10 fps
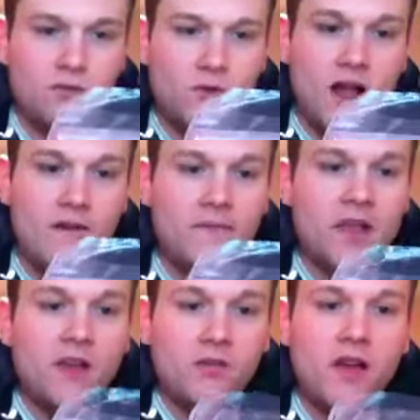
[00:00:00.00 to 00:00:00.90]
Wow.
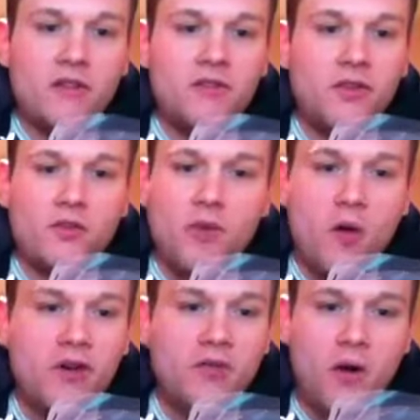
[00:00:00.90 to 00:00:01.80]
2002
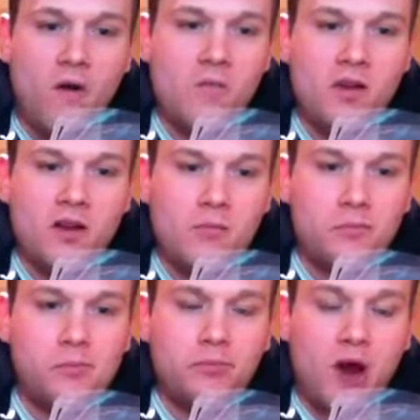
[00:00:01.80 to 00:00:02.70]
Bowman Chrome,
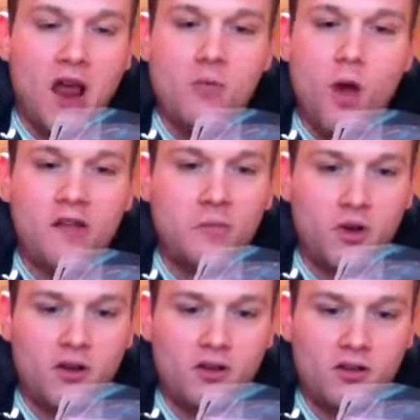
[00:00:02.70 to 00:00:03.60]
Brian
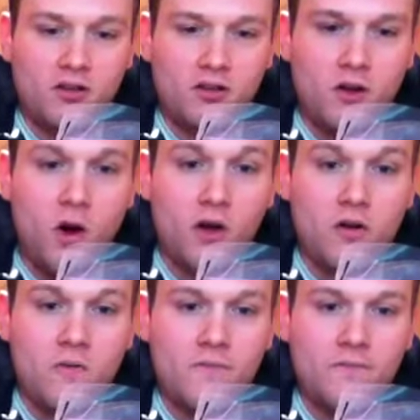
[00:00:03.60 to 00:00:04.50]
Westbrook
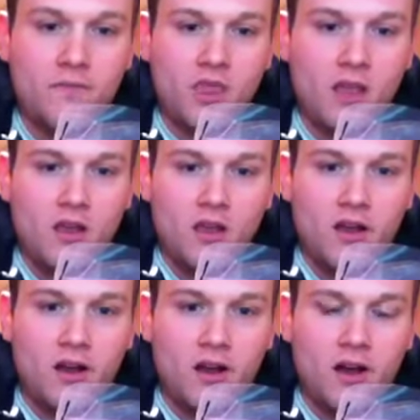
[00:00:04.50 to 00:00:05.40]
auto
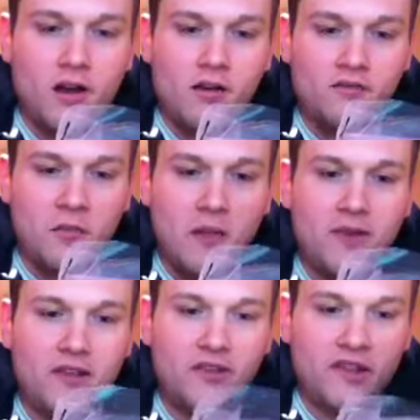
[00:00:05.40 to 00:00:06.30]
for my
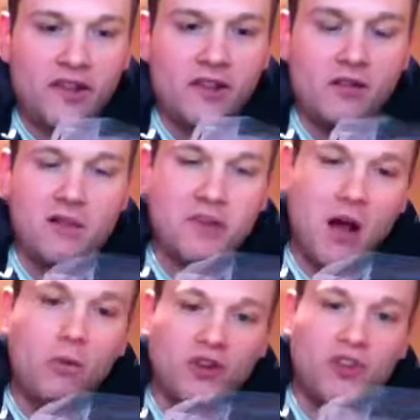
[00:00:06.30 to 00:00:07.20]
PC, but
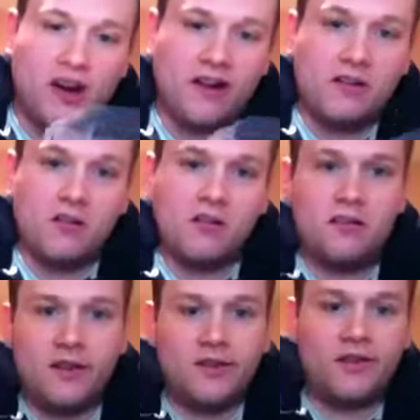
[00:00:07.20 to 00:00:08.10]
I would trade it,
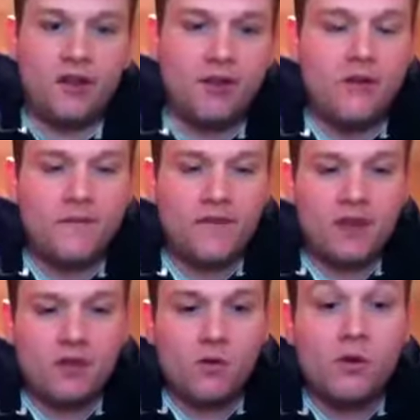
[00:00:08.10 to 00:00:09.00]
so,
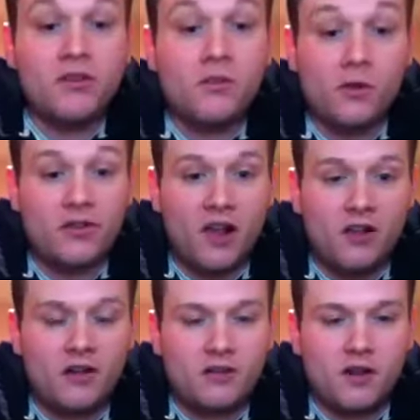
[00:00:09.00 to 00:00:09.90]
or sell
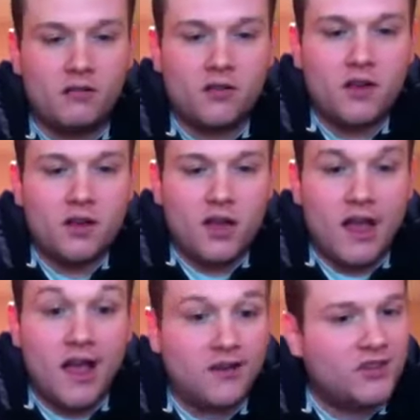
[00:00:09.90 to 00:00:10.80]
it, you know.
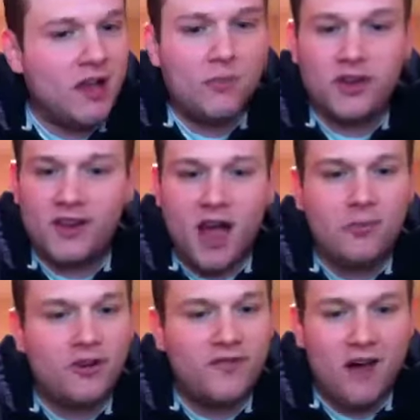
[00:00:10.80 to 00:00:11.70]
Gem went
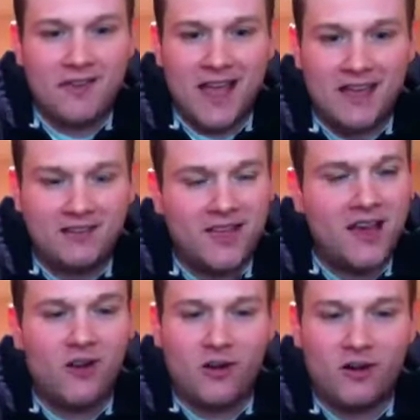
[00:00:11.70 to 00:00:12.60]
9.5 again,
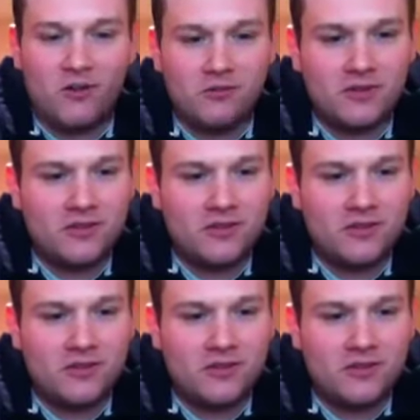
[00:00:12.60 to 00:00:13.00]
10 auto.